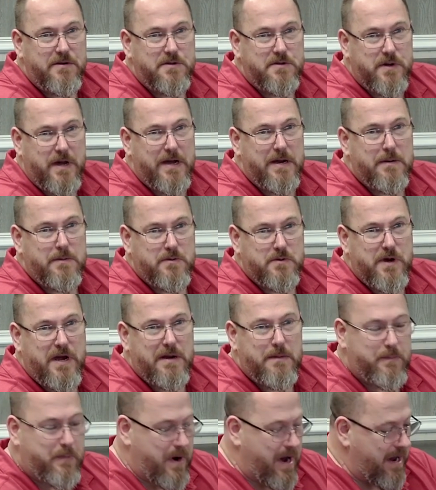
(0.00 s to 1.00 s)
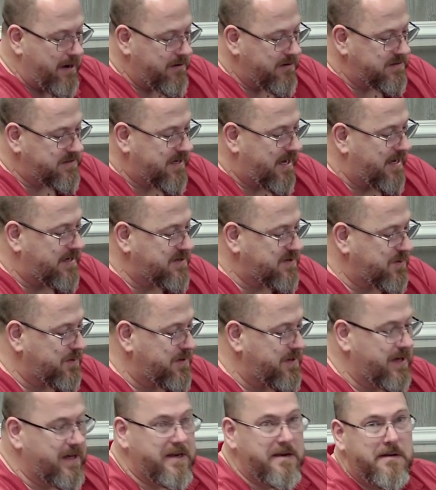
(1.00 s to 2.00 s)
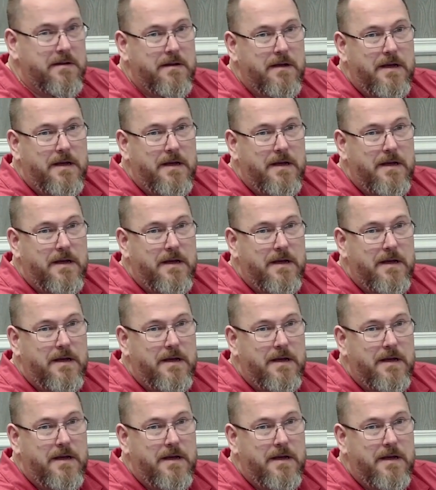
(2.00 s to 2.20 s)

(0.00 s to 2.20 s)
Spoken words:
Try to prioritize within